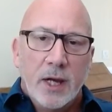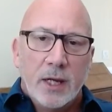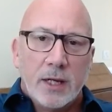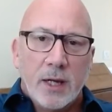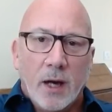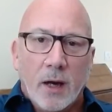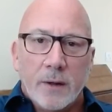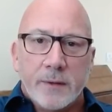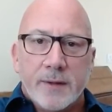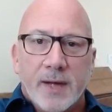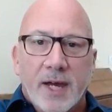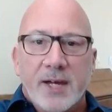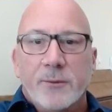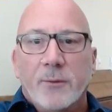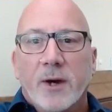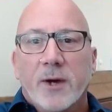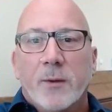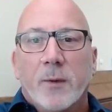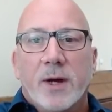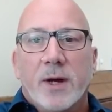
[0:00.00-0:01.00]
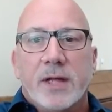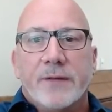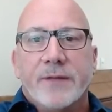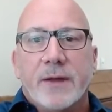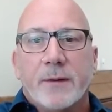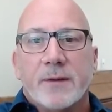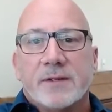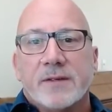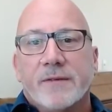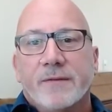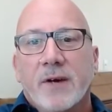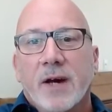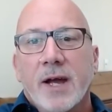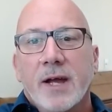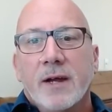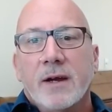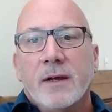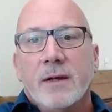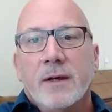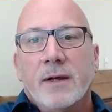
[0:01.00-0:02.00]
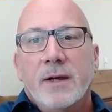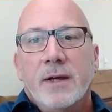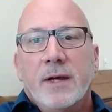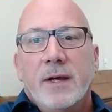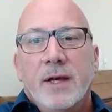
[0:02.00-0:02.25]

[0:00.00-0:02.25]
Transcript: call 911 if there was a fire,